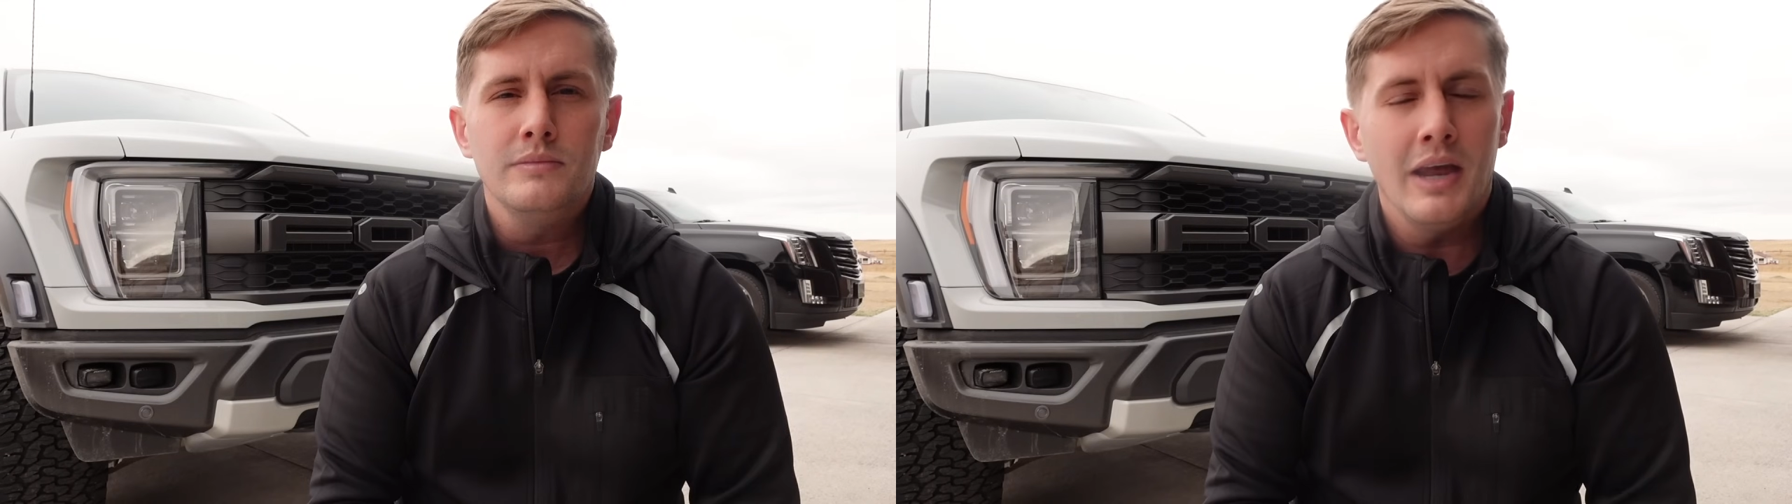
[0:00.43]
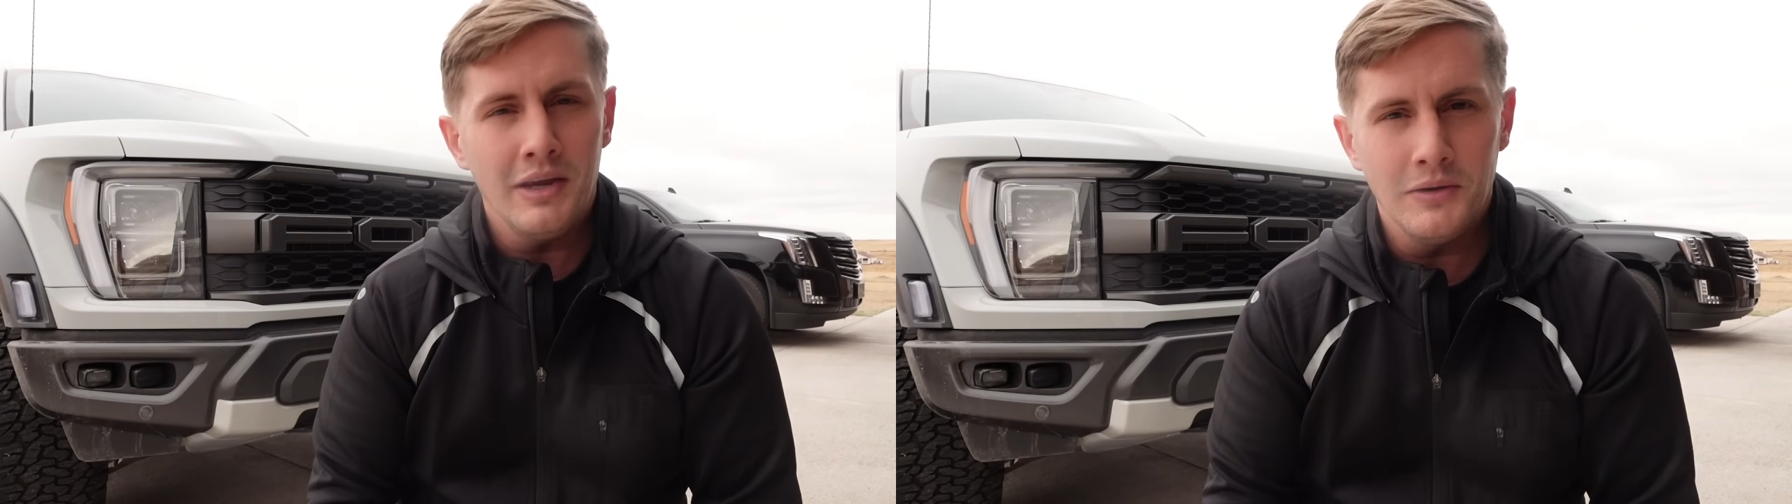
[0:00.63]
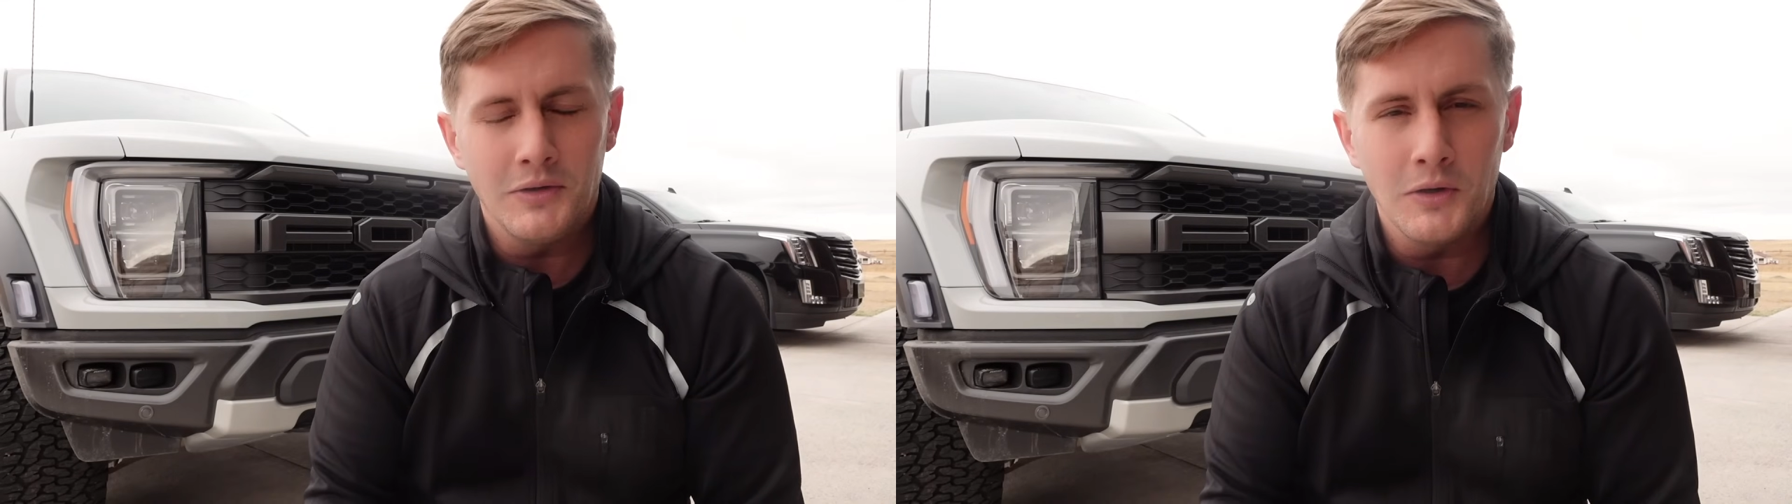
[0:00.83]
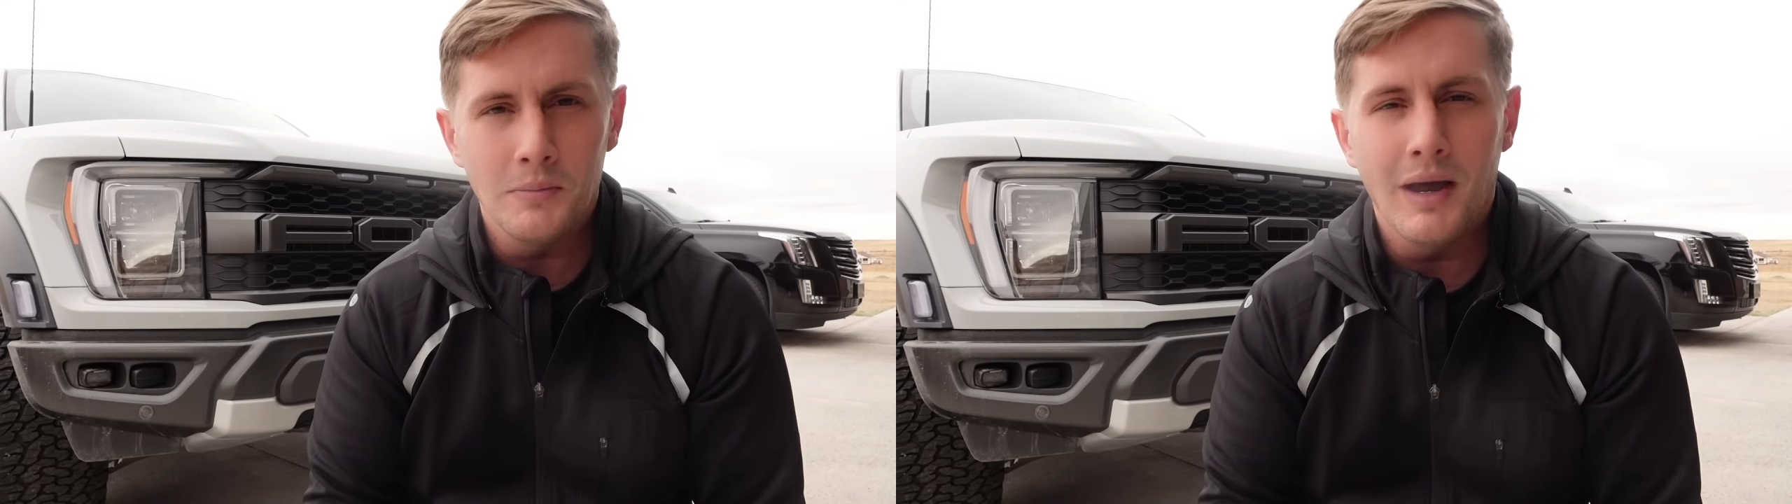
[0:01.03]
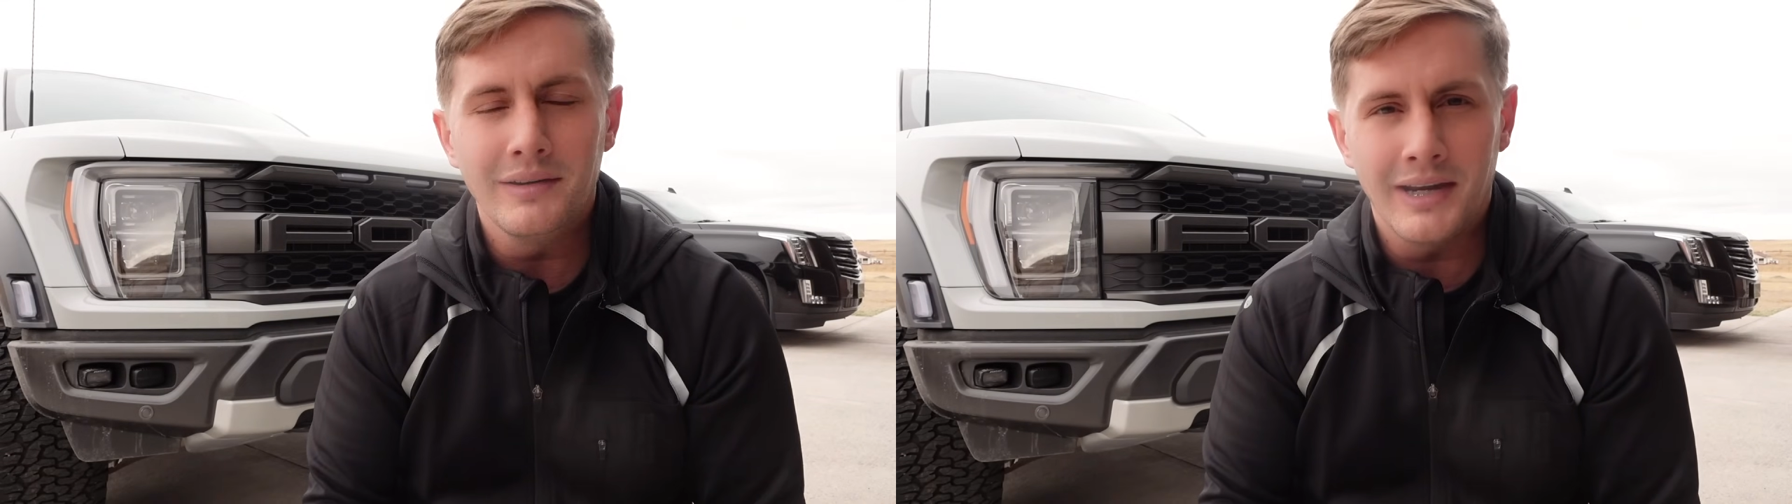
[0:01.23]
Hey
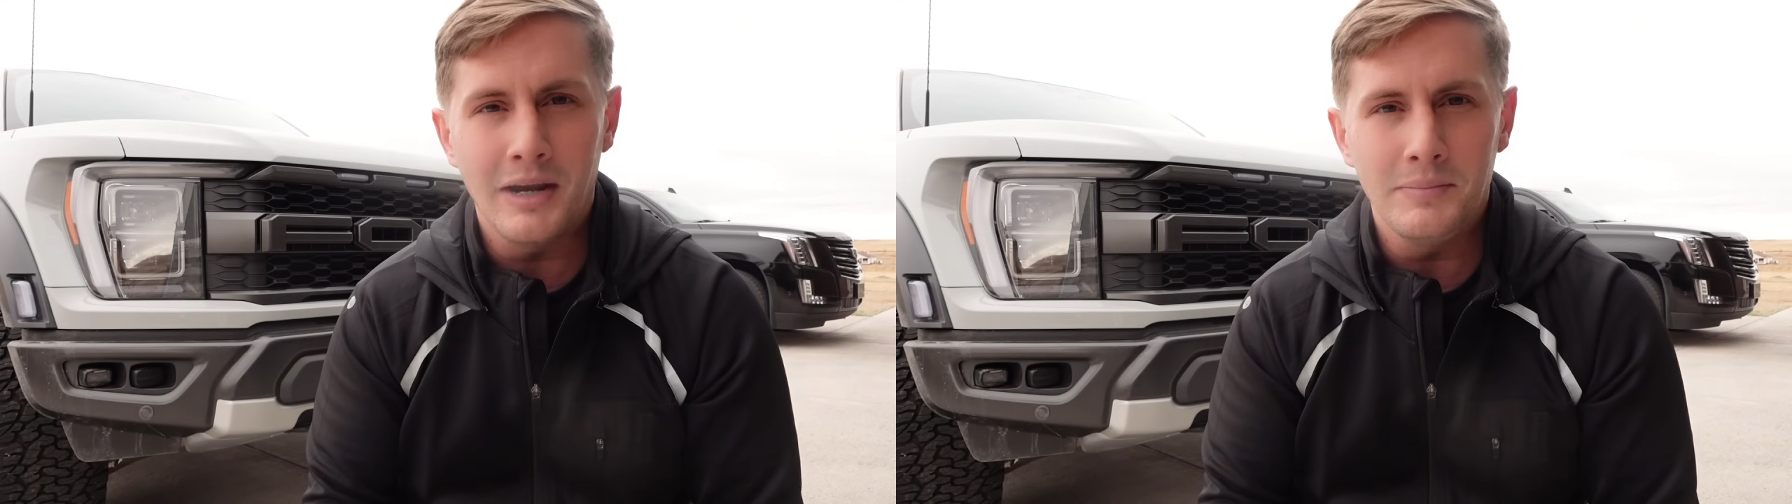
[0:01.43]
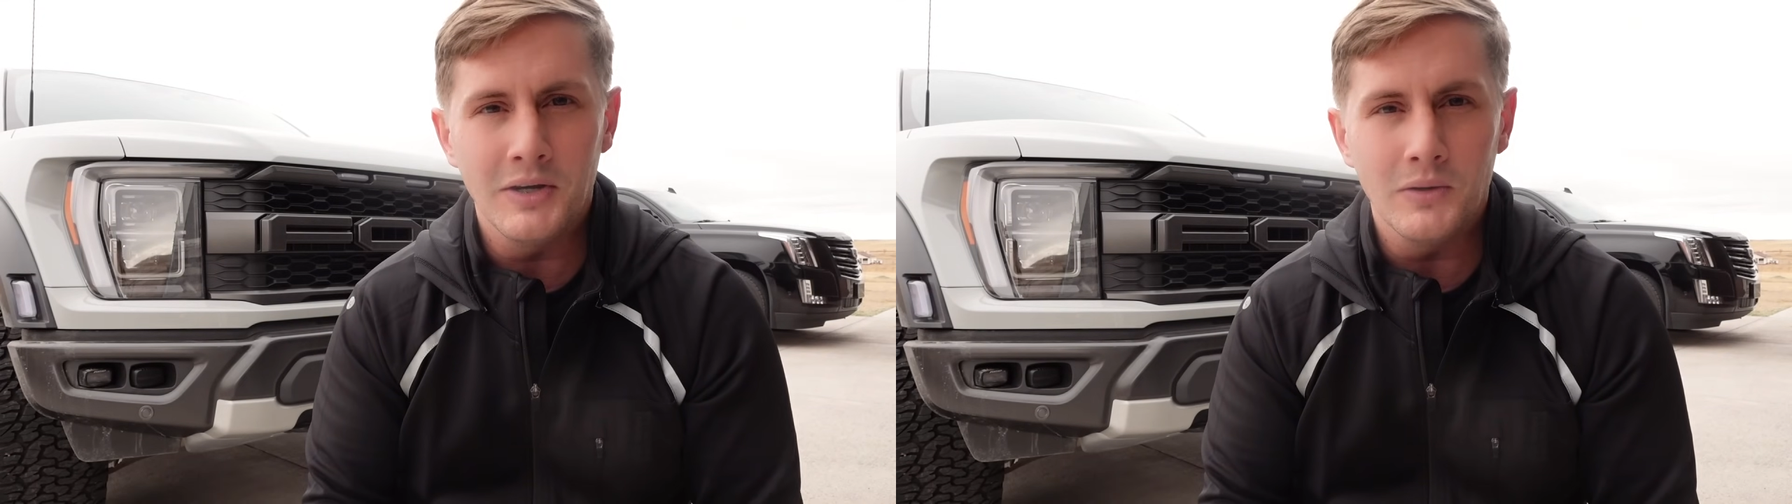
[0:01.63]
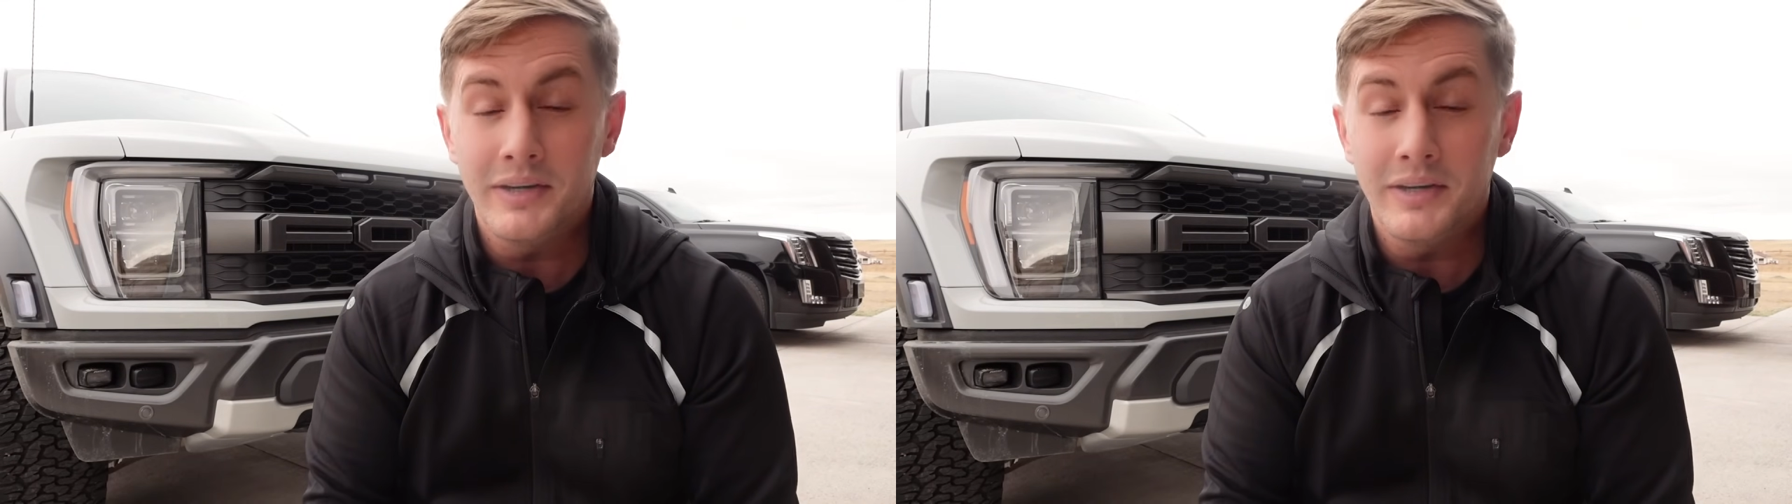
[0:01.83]
YouTube, Untamed here.